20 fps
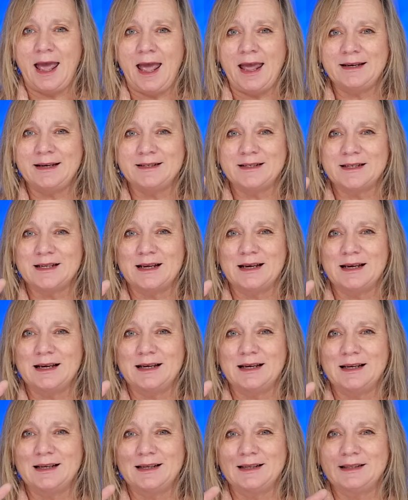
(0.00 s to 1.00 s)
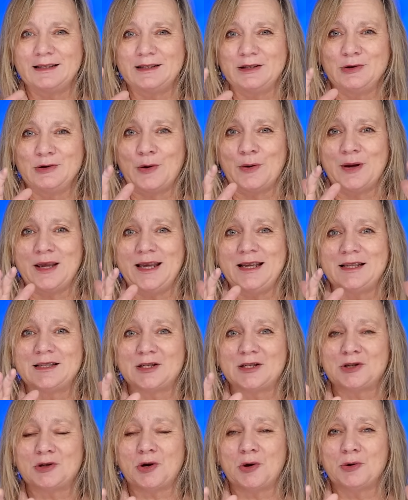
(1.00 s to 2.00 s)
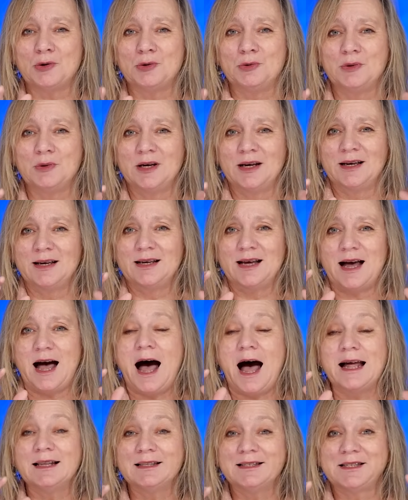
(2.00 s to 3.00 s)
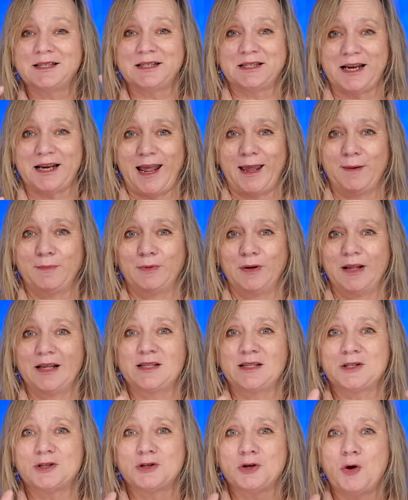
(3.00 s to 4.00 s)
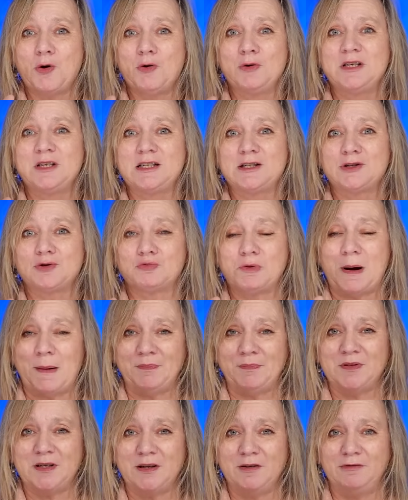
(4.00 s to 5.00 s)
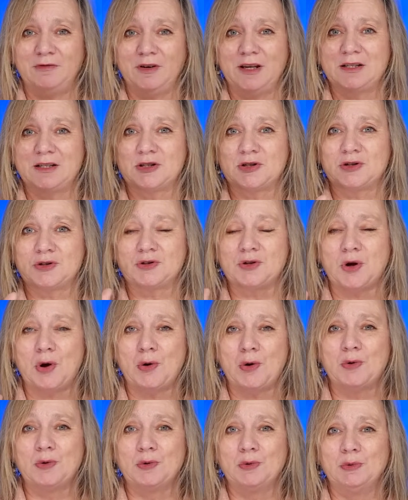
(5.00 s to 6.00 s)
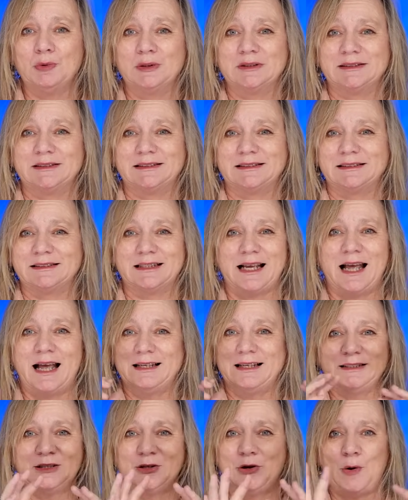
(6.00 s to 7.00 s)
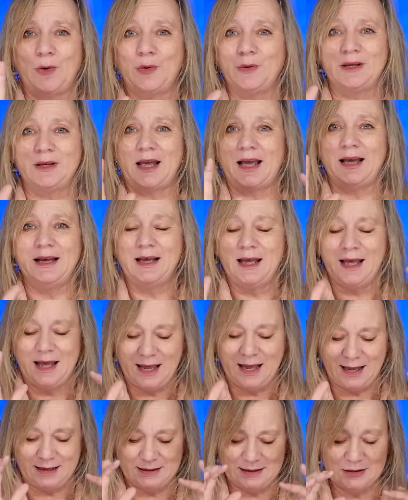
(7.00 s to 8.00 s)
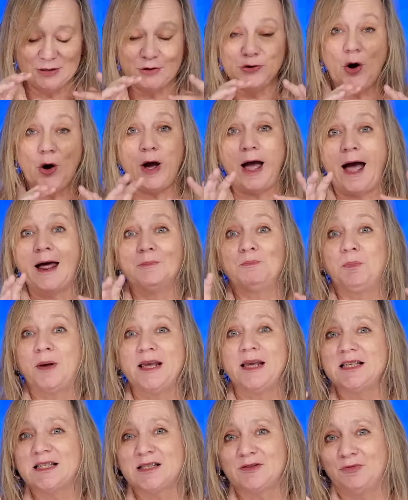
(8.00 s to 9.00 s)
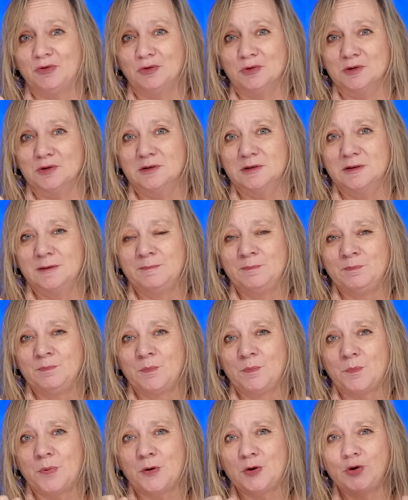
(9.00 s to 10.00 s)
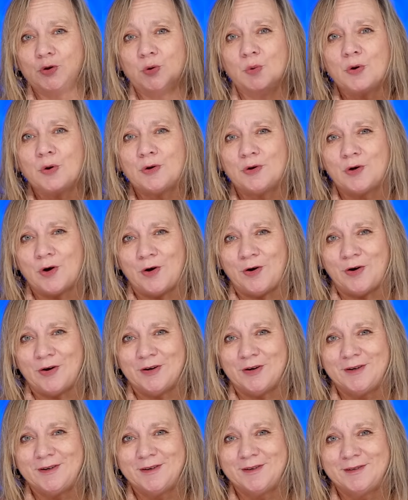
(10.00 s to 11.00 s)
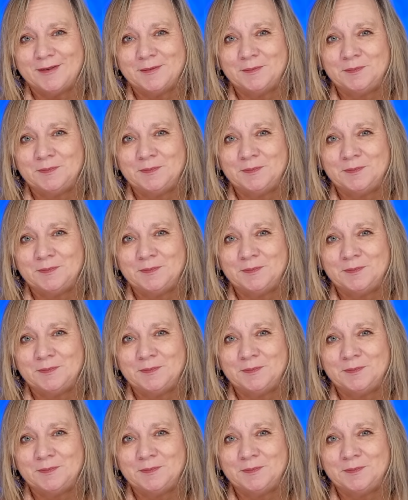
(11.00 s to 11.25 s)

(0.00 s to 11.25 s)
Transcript: And, you know, it's so unstable, it's so disruptive, it's so, you know, not unpeaceful. But you, O God,